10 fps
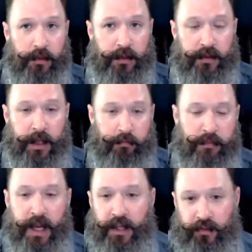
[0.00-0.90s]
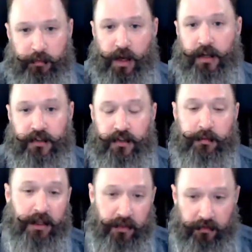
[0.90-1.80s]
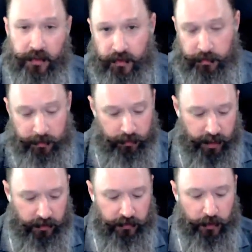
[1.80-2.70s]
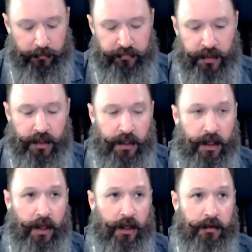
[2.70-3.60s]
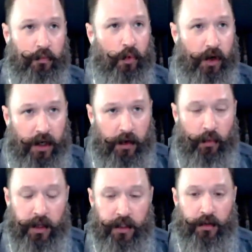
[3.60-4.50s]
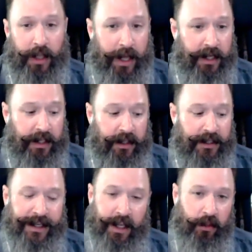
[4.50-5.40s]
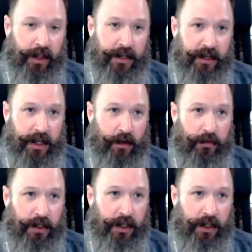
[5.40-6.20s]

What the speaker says: they may subconsciously because it fits in my brand. So work on what you like and then nail that down.